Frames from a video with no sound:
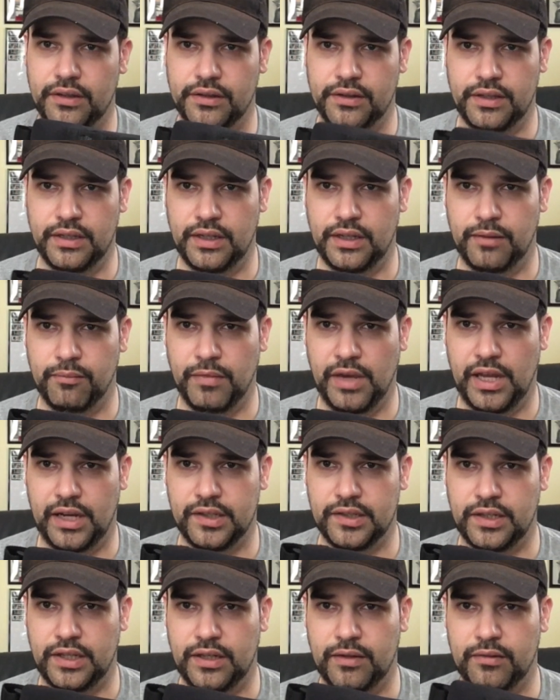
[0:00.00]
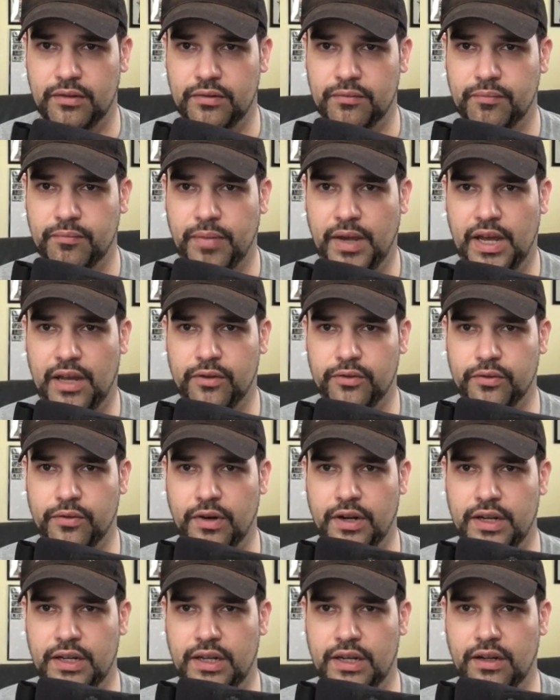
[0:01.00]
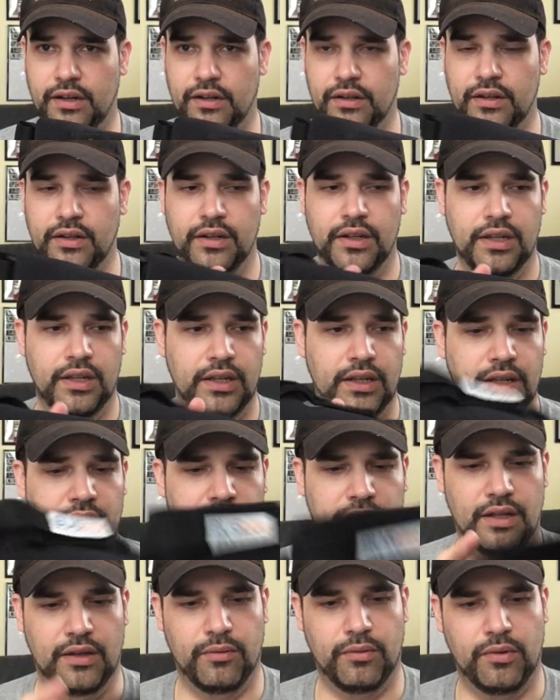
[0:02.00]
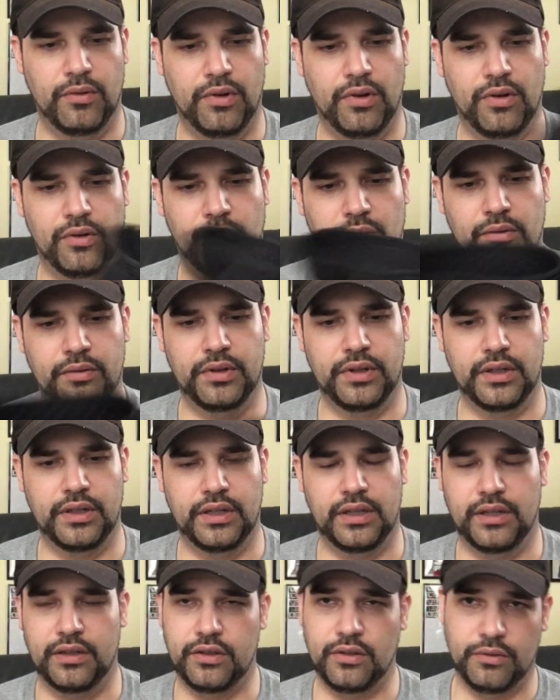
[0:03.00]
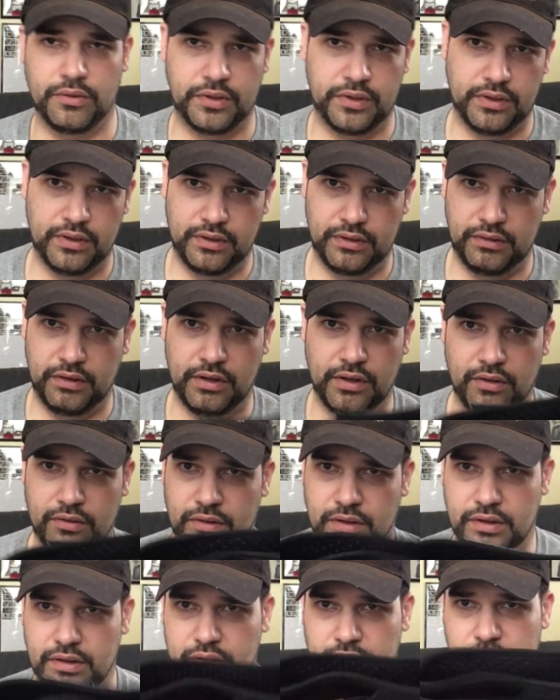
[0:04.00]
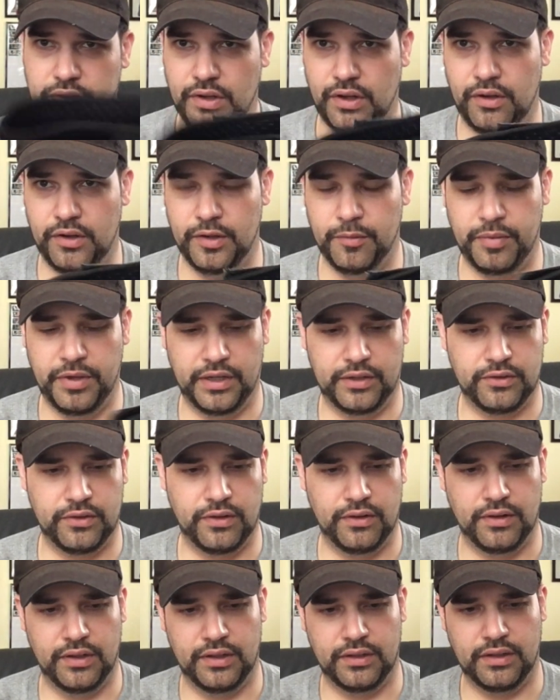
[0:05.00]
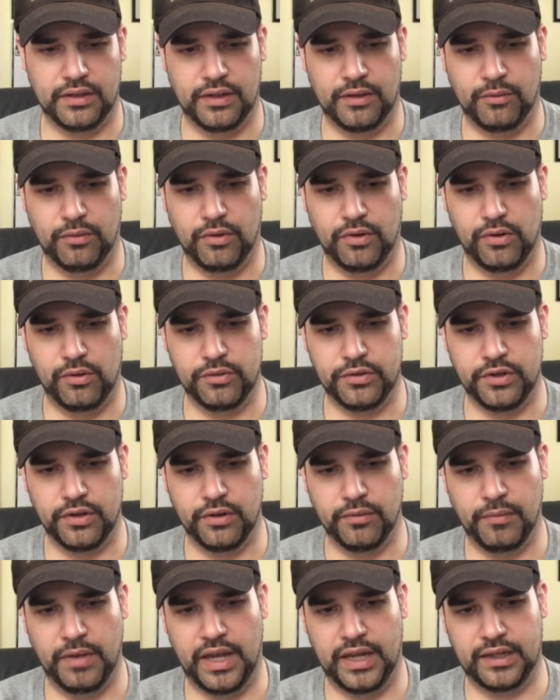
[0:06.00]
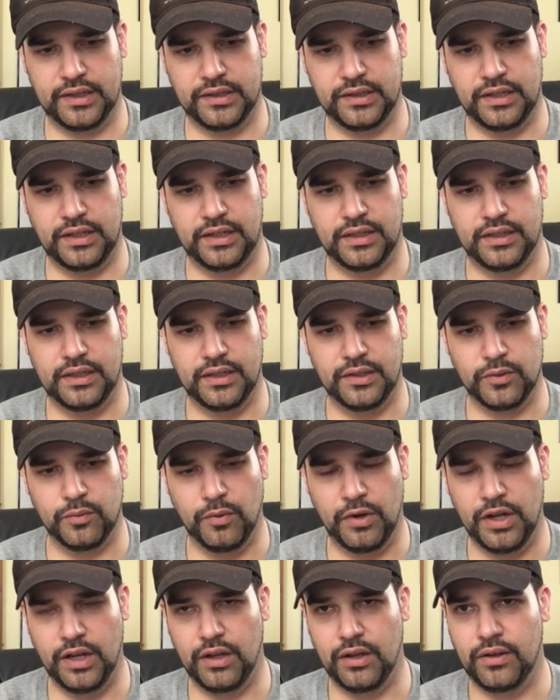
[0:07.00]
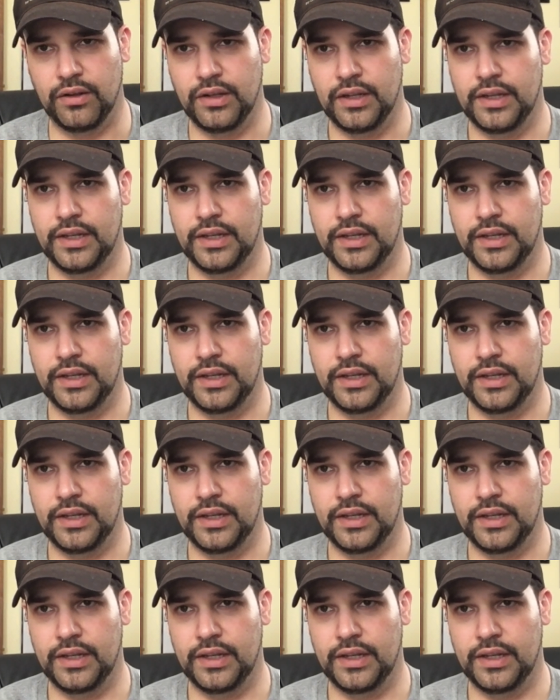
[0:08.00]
the magazine pouch right here that will hold, as you saw in the picture, it will hold your magazine as well.